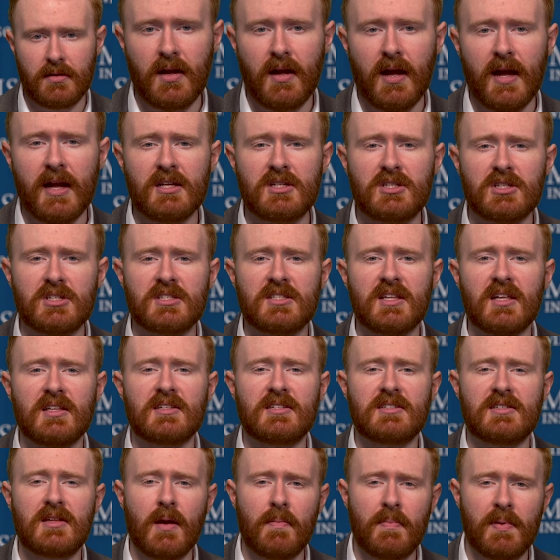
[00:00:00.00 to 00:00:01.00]
Agents then
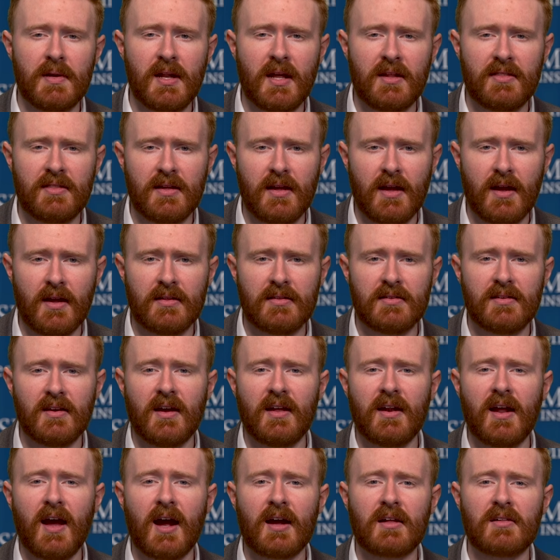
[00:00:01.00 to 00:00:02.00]
step in at the end
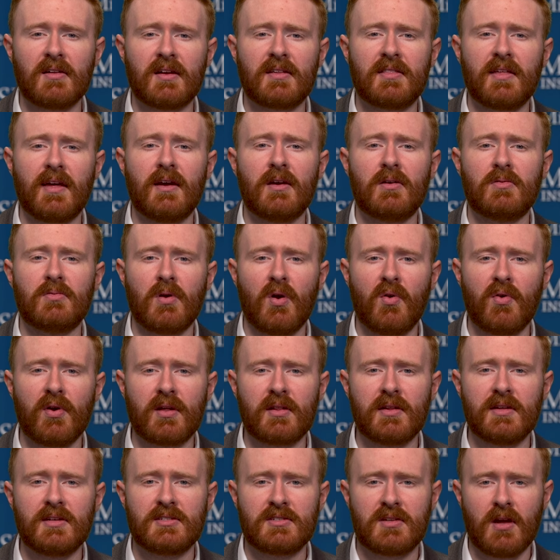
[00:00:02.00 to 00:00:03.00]
and act like they
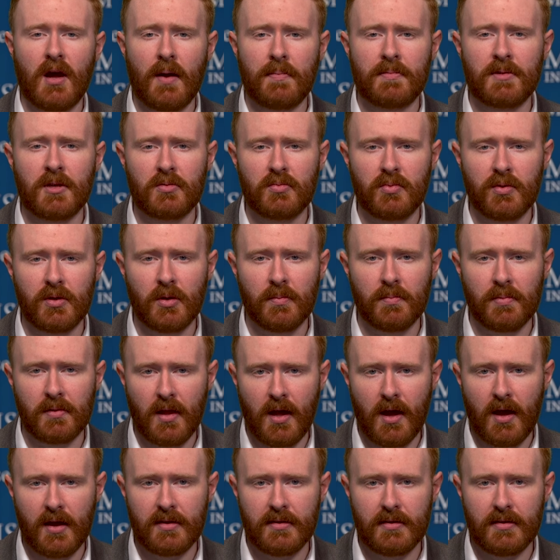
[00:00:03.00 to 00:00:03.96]
heroically stopped a real plot.